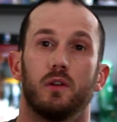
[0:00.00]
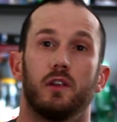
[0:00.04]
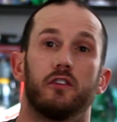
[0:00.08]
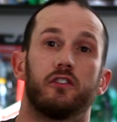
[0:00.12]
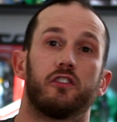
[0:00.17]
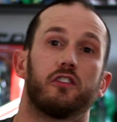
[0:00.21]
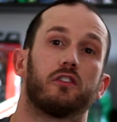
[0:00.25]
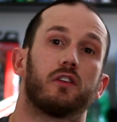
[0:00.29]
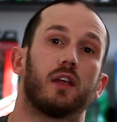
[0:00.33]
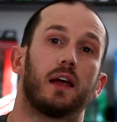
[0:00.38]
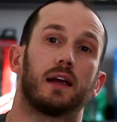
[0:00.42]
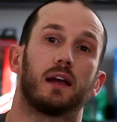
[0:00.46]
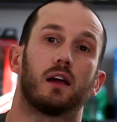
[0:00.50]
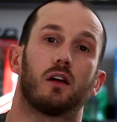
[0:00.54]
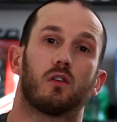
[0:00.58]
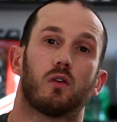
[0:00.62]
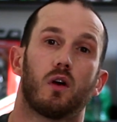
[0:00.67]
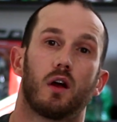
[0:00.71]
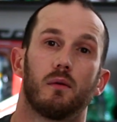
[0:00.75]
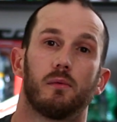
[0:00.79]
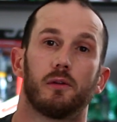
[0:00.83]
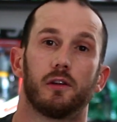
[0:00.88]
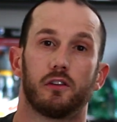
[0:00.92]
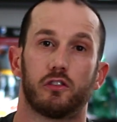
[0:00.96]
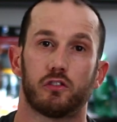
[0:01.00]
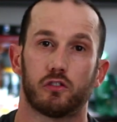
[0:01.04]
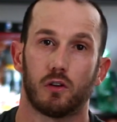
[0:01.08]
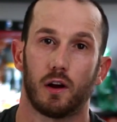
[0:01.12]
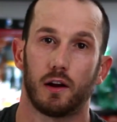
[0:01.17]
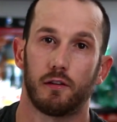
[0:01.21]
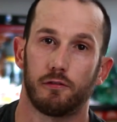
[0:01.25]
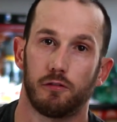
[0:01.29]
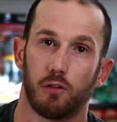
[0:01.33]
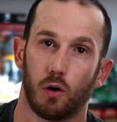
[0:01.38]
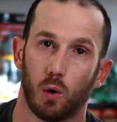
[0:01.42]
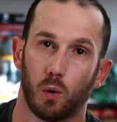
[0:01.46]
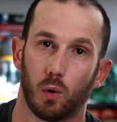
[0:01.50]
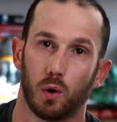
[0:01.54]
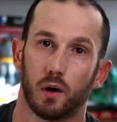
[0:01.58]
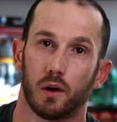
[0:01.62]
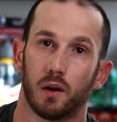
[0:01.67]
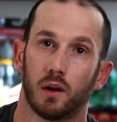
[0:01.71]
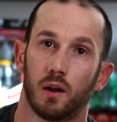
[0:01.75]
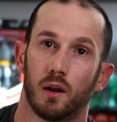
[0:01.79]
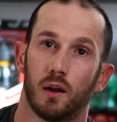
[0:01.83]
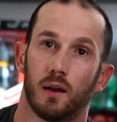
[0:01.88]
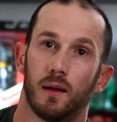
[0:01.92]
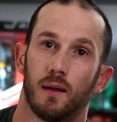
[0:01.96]
and this is like incredibly
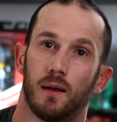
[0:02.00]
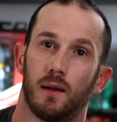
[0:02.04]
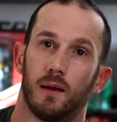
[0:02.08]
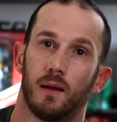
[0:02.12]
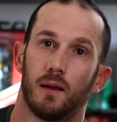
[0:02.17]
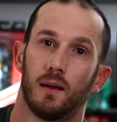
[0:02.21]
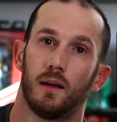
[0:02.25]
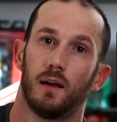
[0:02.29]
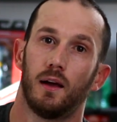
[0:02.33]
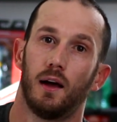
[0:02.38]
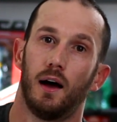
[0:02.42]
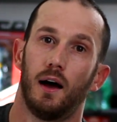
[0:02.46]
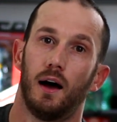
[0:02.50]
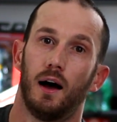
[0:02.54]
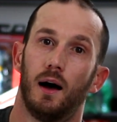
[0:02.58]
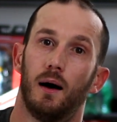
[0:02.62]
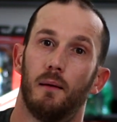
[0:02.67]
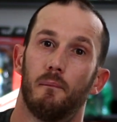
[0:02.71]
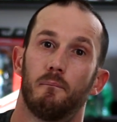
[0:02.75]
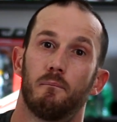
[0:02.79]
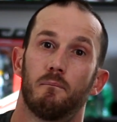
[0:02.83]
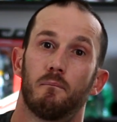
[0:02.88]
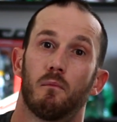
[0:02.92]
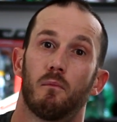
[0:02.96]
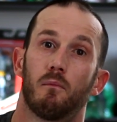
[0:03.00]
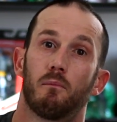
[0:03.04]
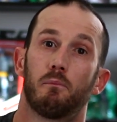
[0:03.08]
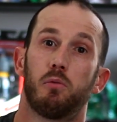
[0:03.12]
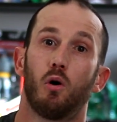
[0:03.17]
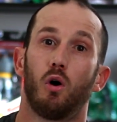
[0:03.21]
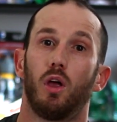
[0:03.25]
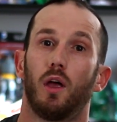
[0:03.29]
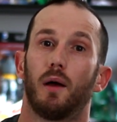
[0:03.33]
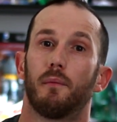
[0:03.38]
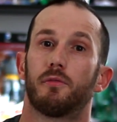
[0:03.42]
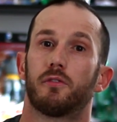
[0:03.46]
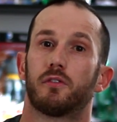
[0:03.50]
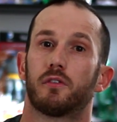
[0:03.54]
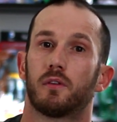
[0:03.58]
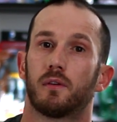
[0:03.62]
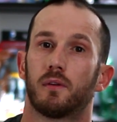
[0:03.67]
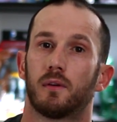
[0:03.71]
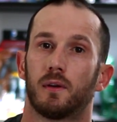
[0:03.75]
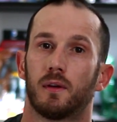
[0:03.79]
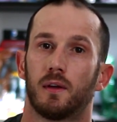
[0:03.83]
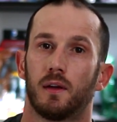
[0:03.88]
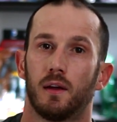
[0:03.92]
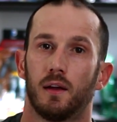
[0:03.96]
straightforward, pull-ups.
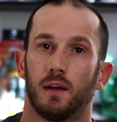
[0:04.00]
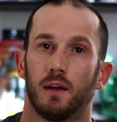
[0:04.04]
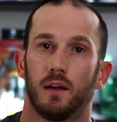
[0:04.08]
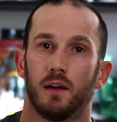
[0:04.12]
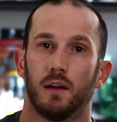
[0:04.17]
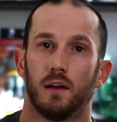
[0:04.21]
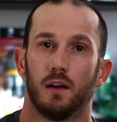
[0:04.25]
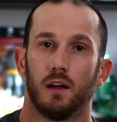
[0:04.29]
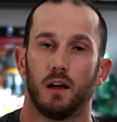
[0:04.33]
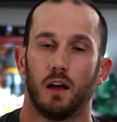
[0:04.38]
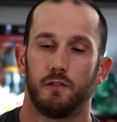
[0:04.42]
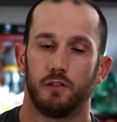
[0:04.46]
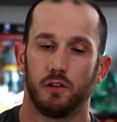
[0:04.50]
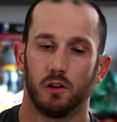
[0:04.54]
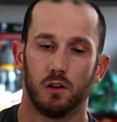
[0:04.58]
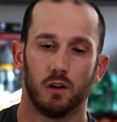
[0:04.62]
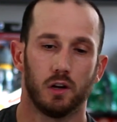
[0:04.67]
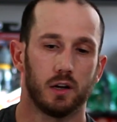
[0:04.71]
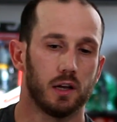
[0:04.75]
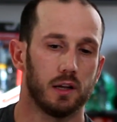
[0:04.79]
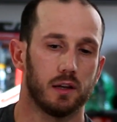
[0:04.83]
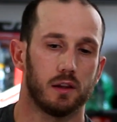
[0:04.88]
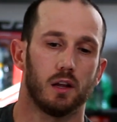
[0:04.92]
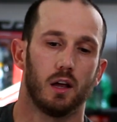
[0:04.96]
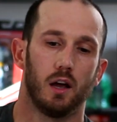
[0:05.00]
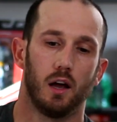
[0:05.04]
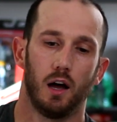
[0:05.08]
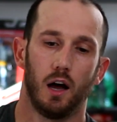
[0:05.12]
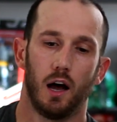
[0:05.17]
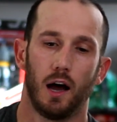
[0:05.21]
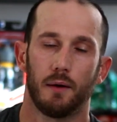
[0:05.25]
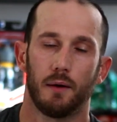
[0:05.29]
If you look at the